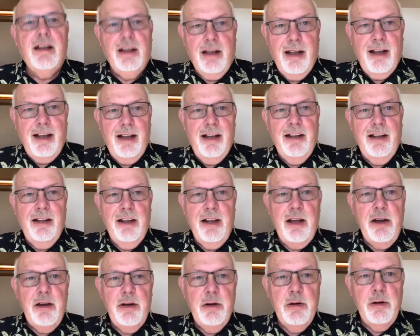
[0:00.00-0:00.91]

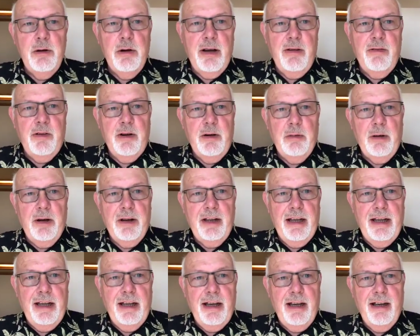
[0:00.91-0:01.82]
Hello,
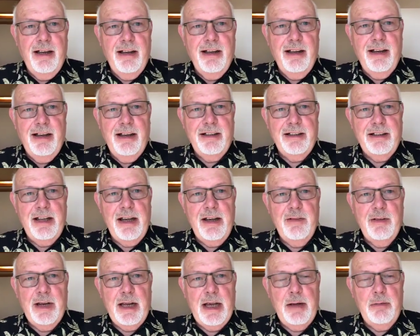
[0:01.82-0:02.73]
everybody. Uh,
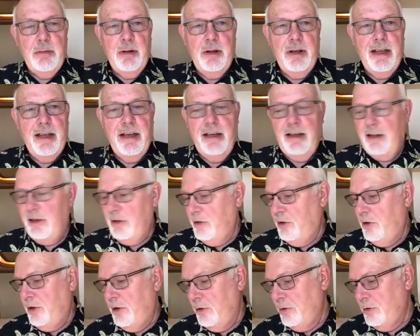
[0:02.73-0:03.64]
David Abel here,
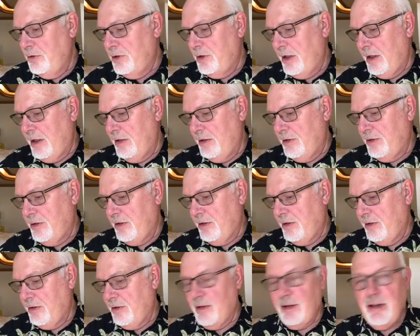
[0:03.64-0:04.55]
news at
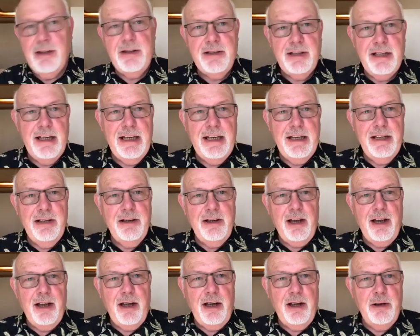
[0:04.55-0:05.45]

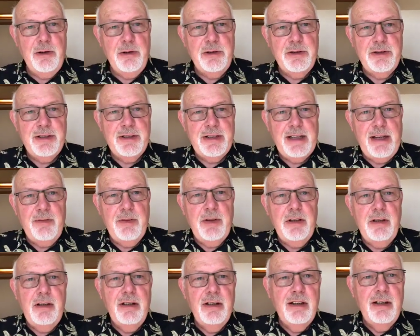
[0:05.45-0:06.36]

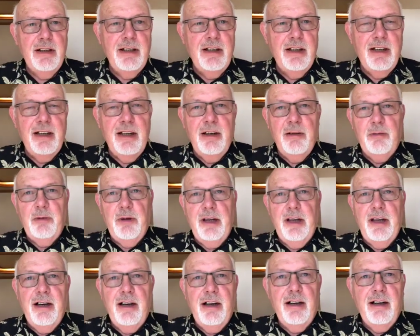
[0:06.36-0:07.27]
1307. We
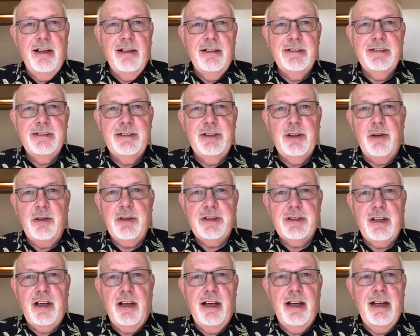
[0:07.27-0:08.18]
are
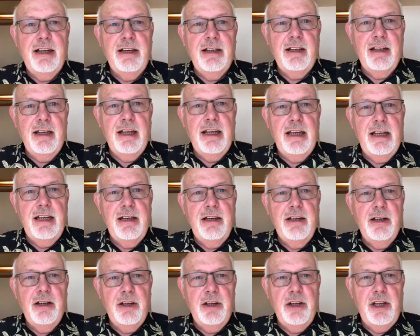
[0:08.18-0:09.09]
dockside
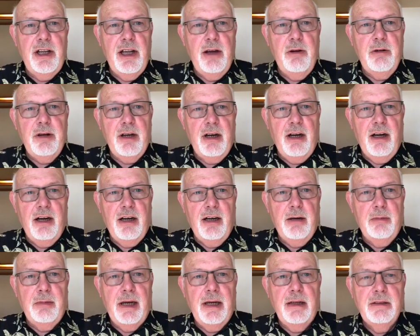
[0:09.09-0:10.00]
in
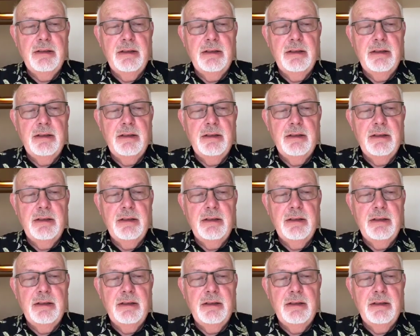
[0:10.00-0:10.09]
Yokohama